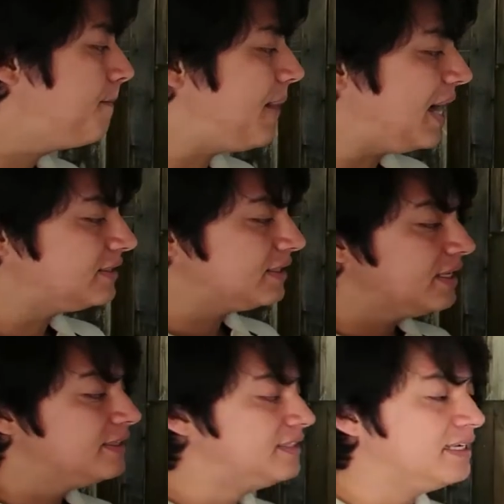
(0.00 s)

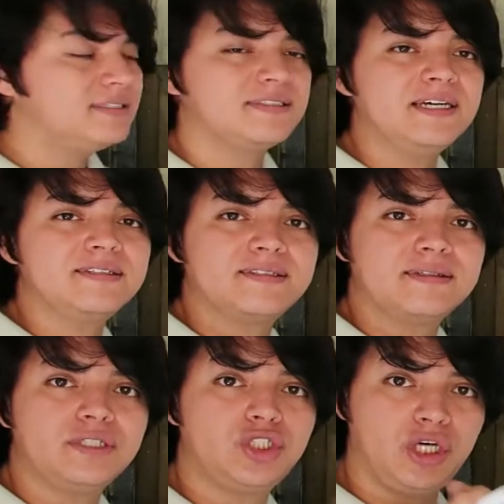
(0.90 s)
but this
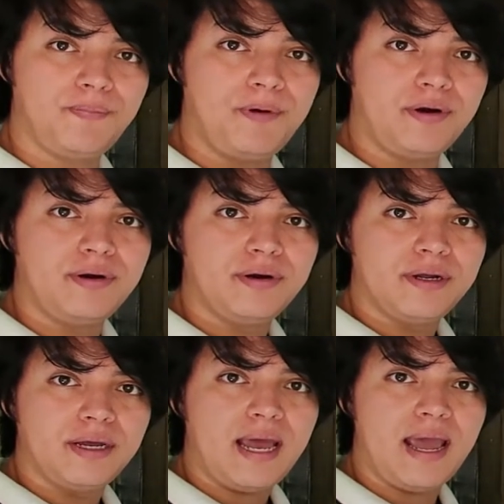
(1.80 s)
is
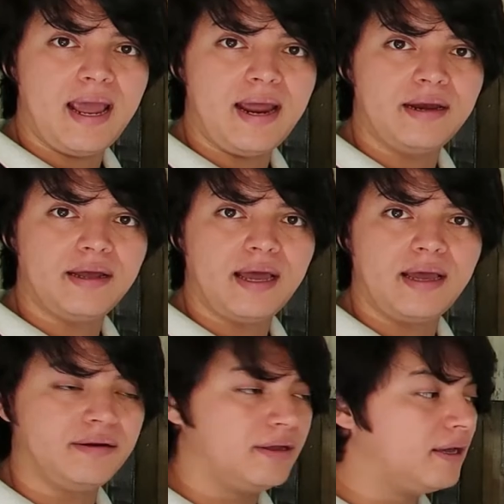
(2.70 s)
cheaper and,
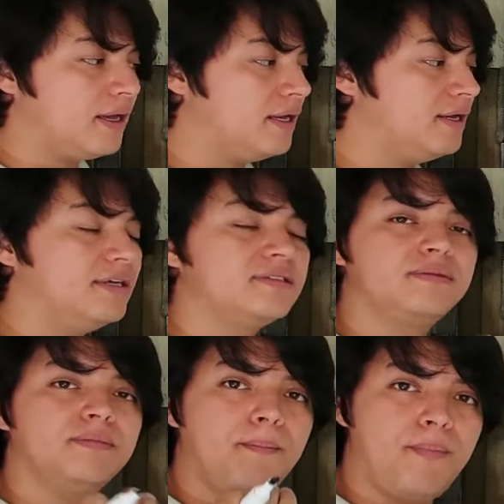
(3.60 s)
and it is
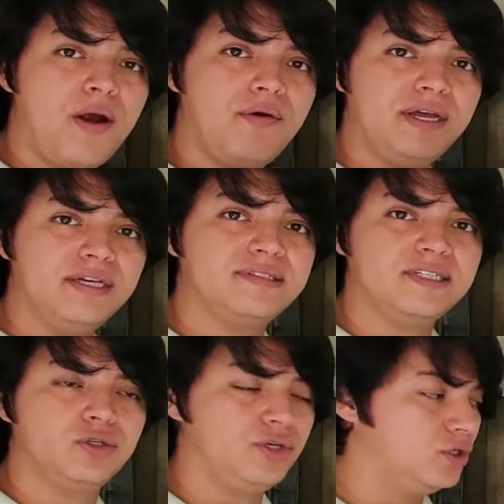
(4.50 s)
very
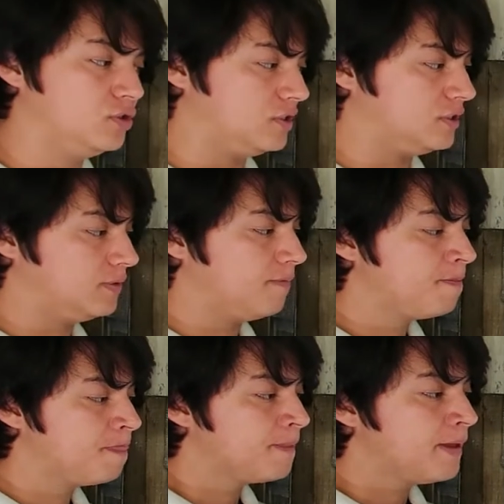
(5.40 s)
easy to use it.
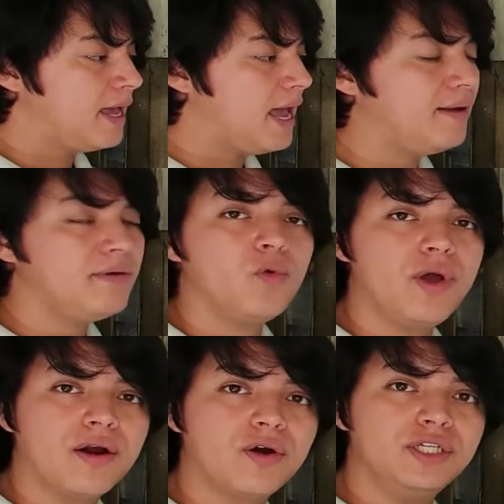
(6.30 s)
And
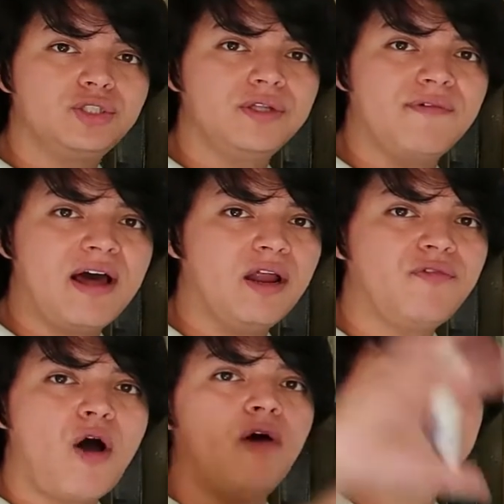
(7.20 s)
we are going to
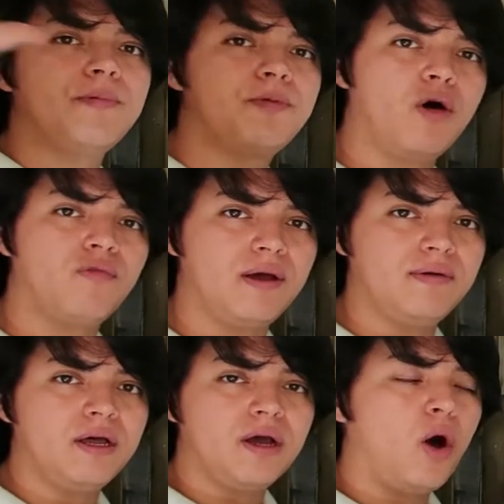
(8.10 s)
develop of the
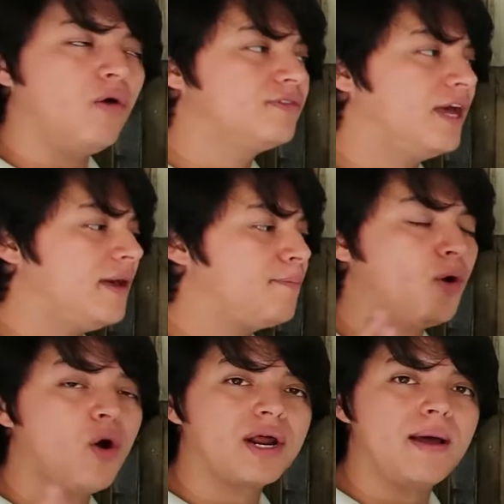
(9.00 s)
problem of the
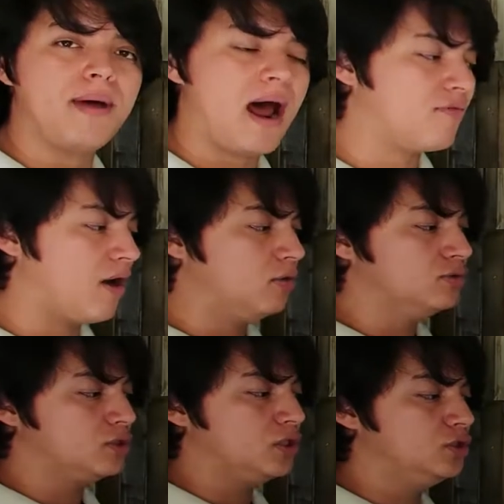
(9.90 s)
program
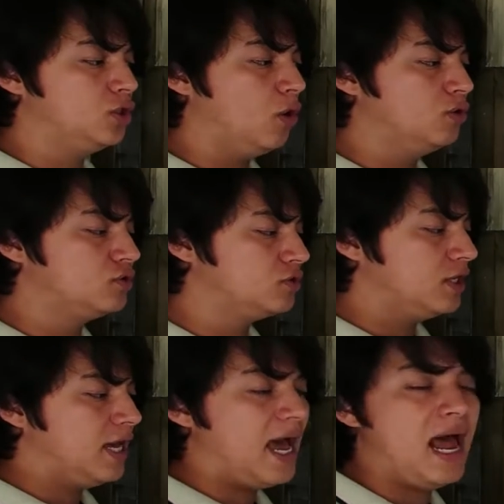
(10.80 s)
around those
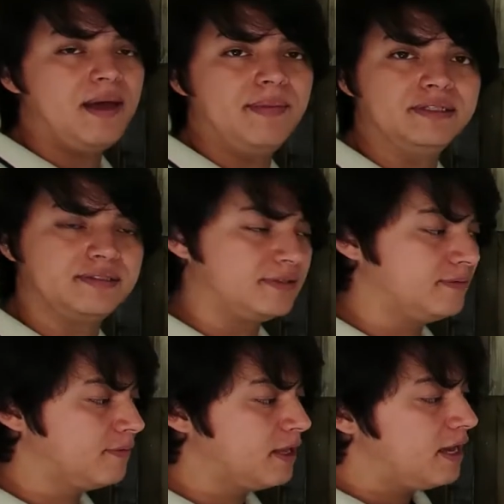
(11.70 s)

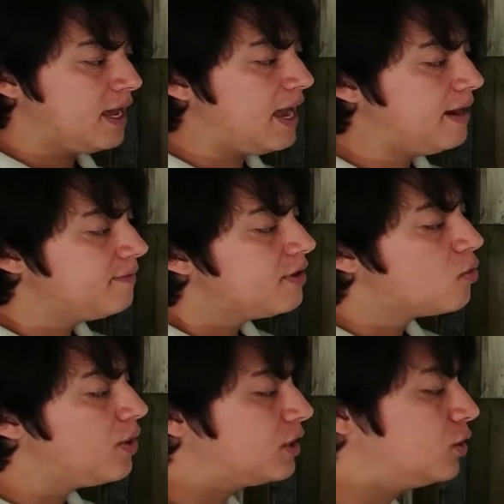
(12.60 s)
elements.
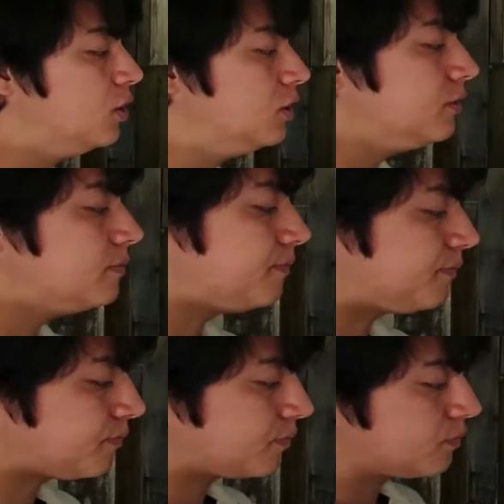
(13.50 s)
And we could